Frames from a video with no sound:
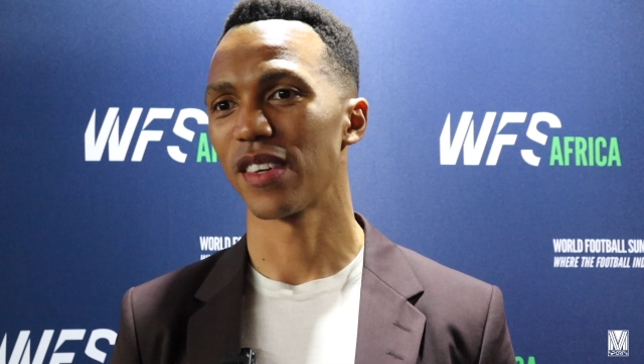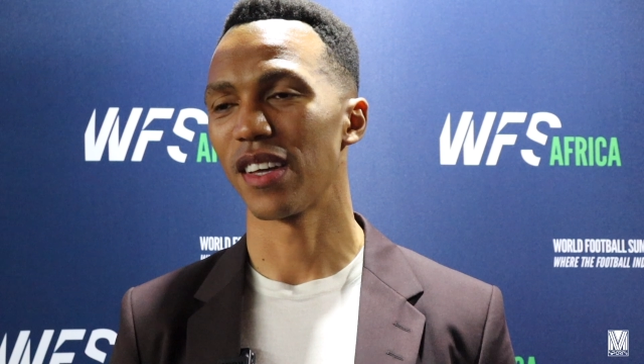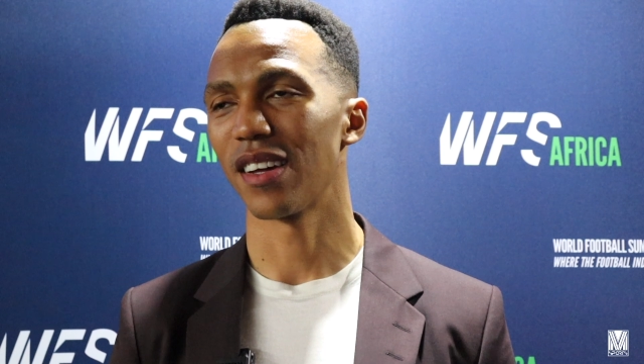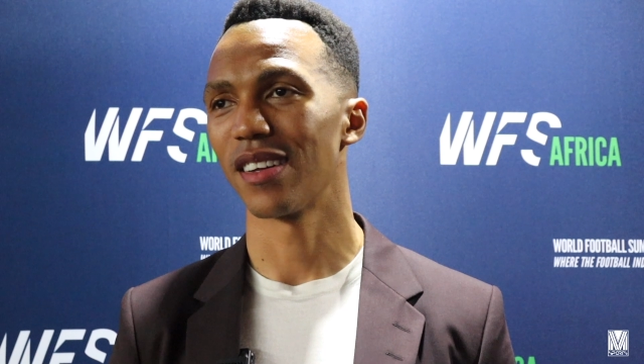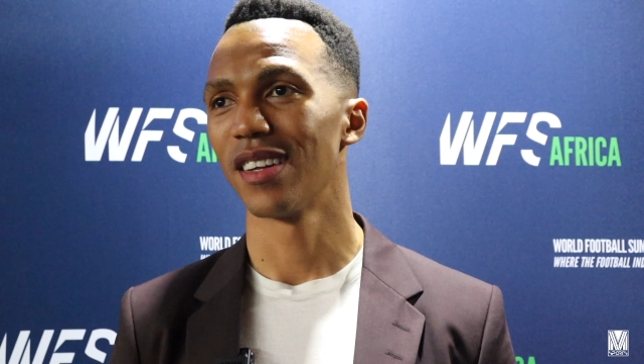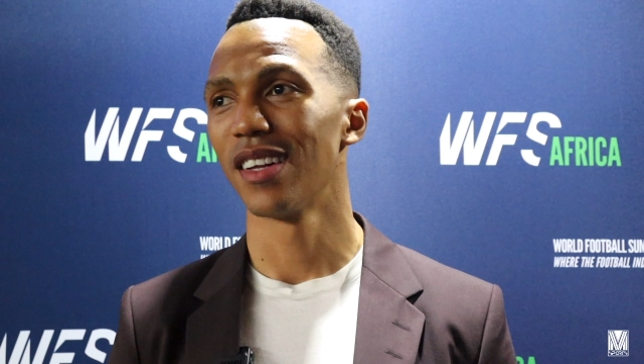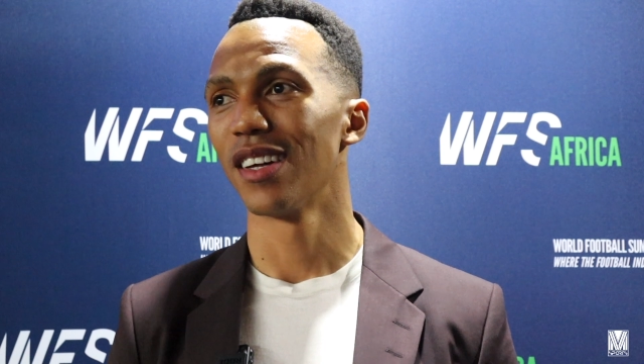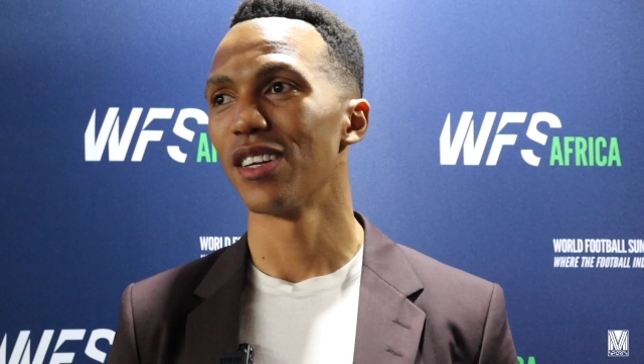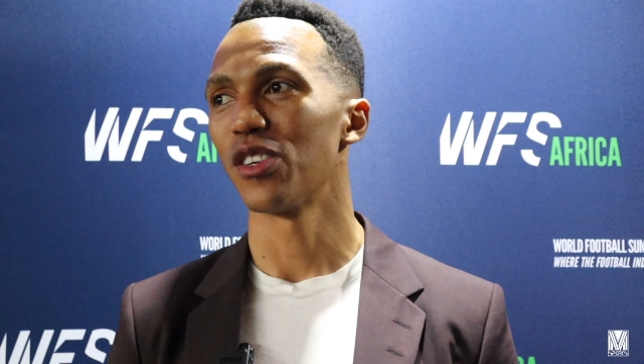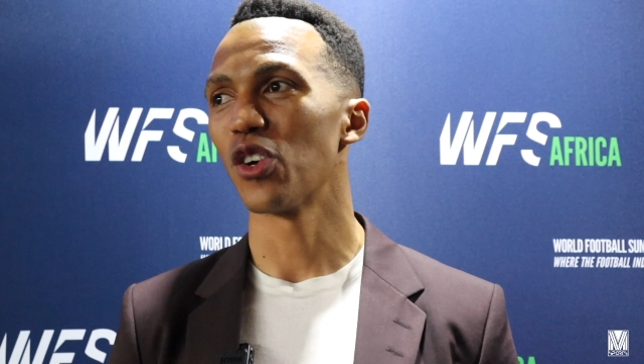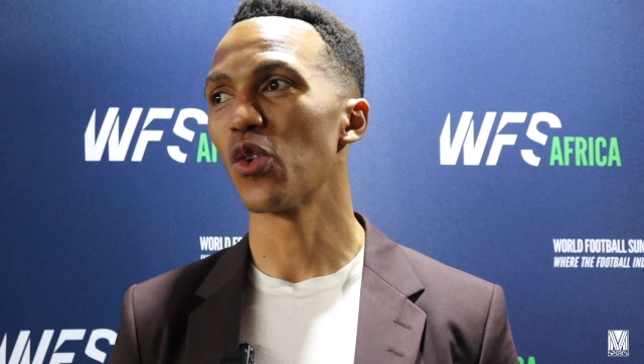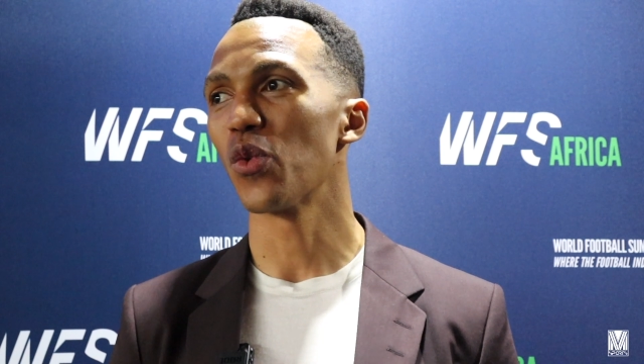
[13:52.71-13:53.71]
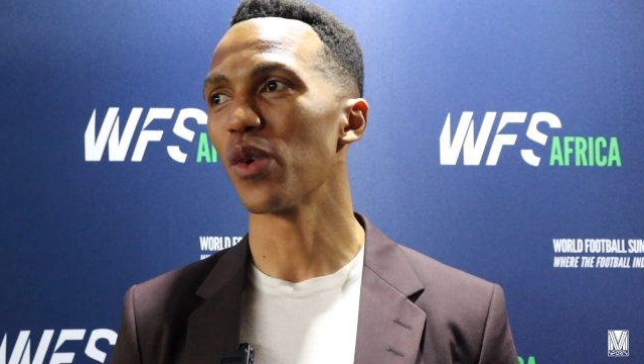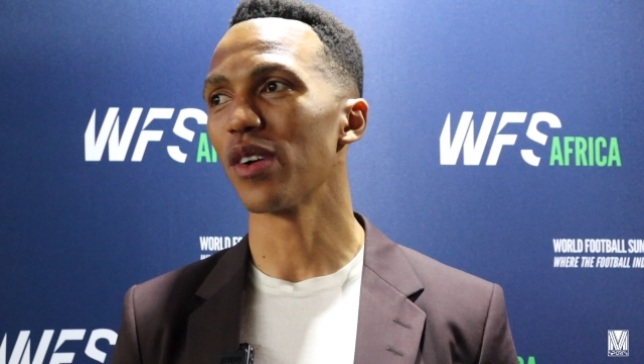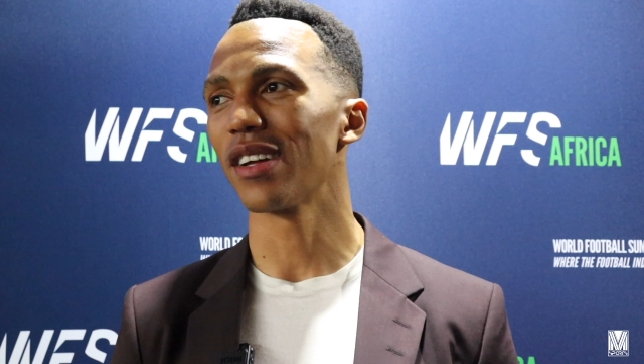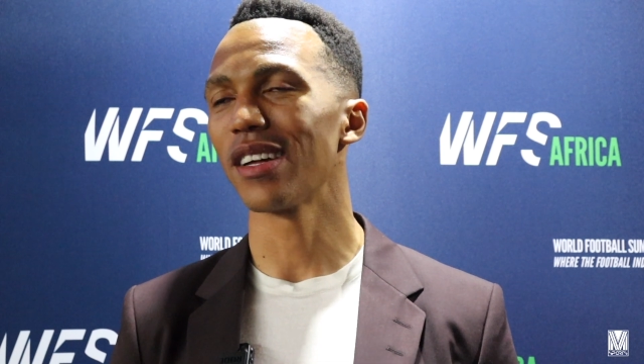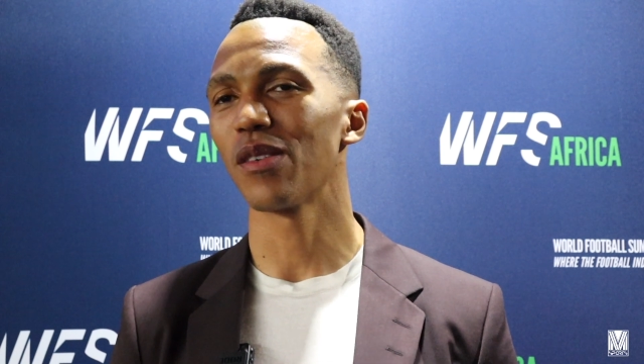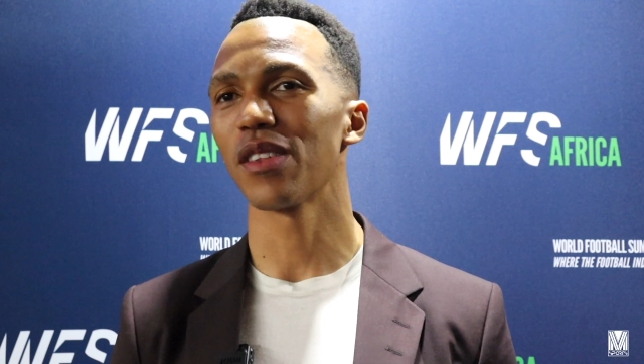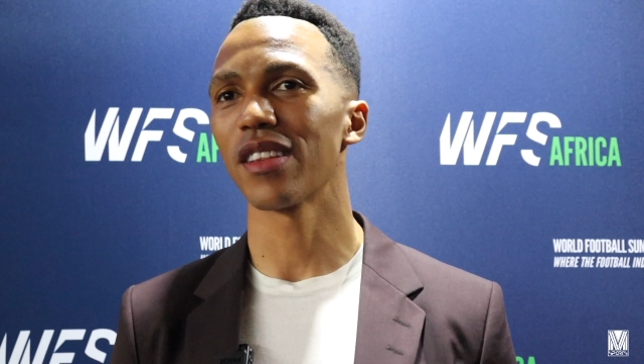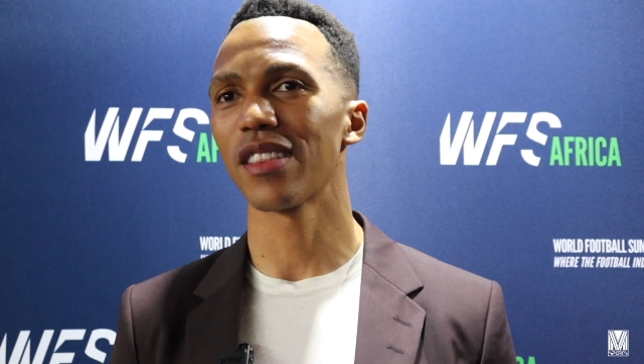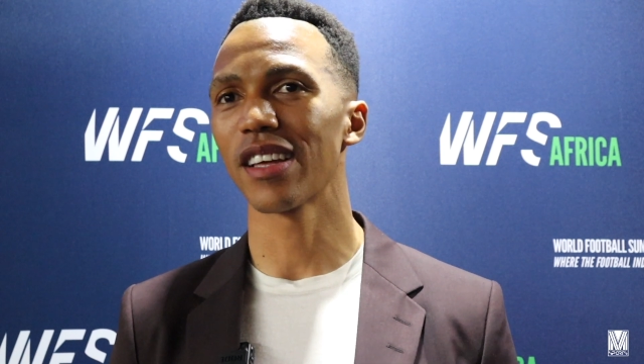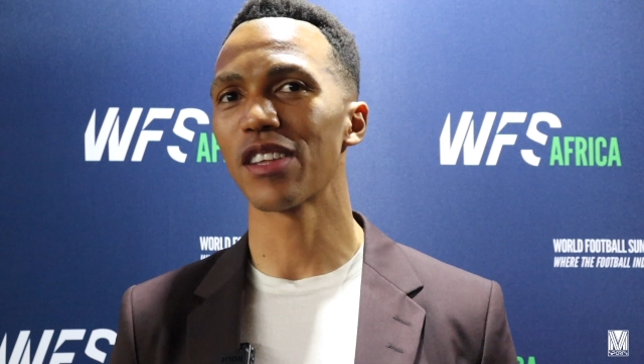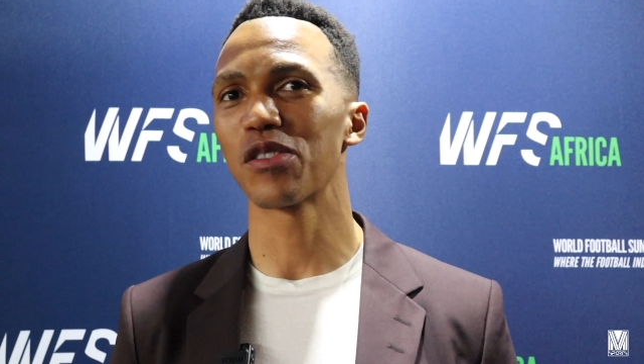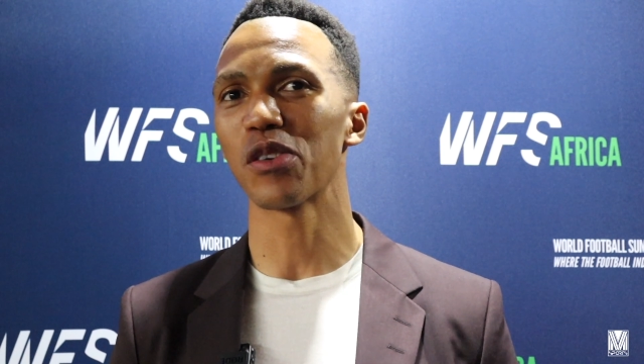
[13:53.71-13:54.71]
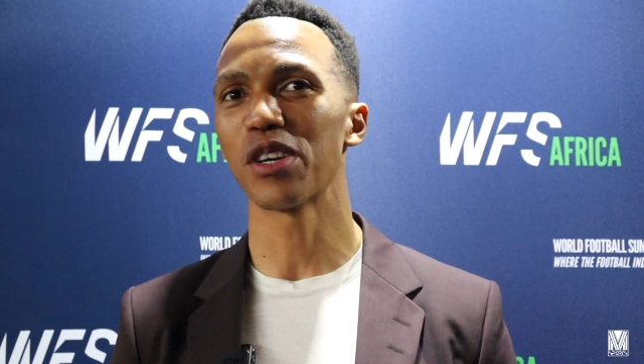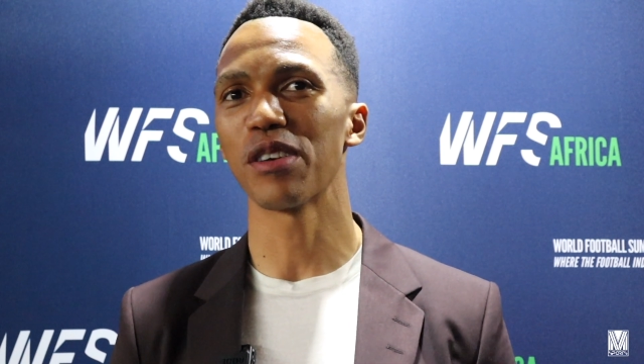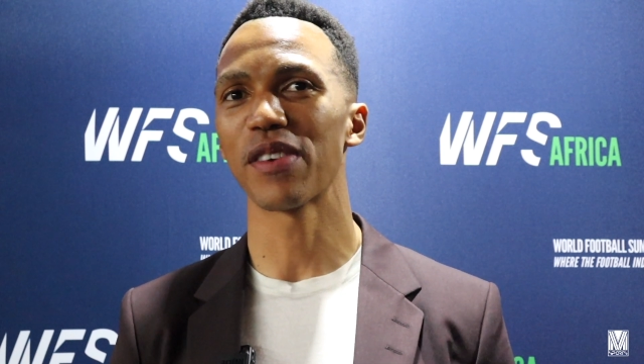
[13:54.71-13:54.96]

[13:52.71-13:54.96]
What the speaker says: Yeah. No, the story